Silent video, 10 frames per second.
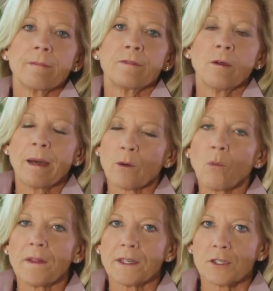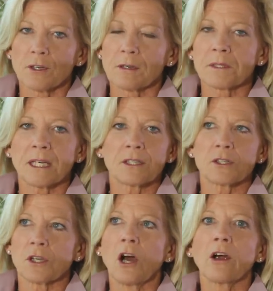No matter what the circumstances
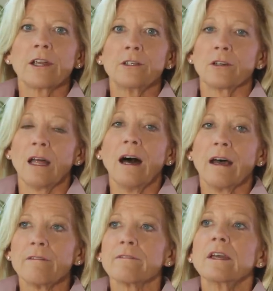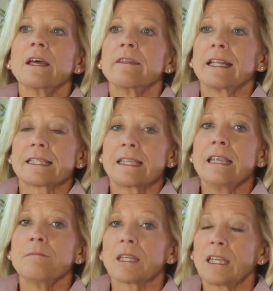are in your life that
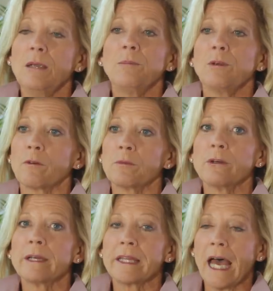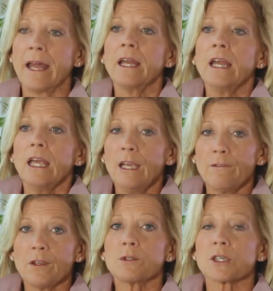seem to keep you from doing that, if
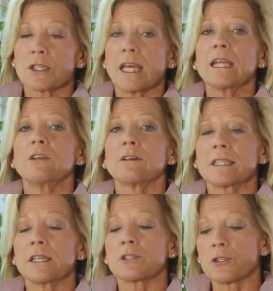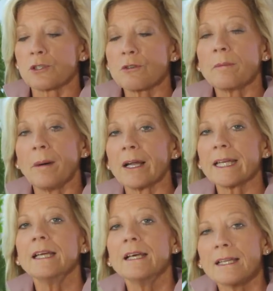you just take your attention to the
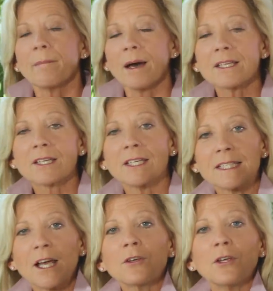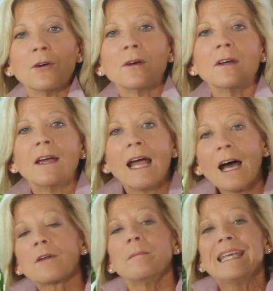body's going to tell you how
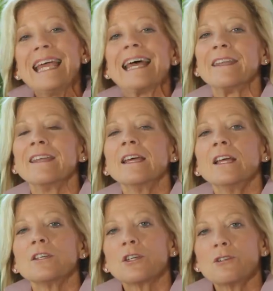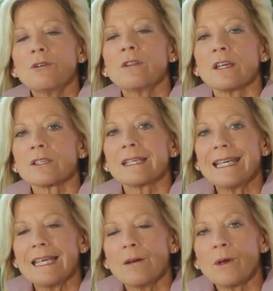to begin to do this
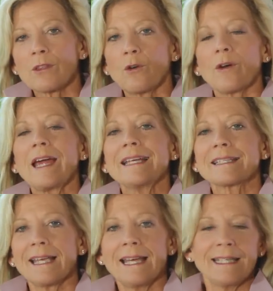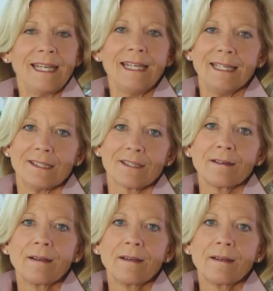with grace and ease.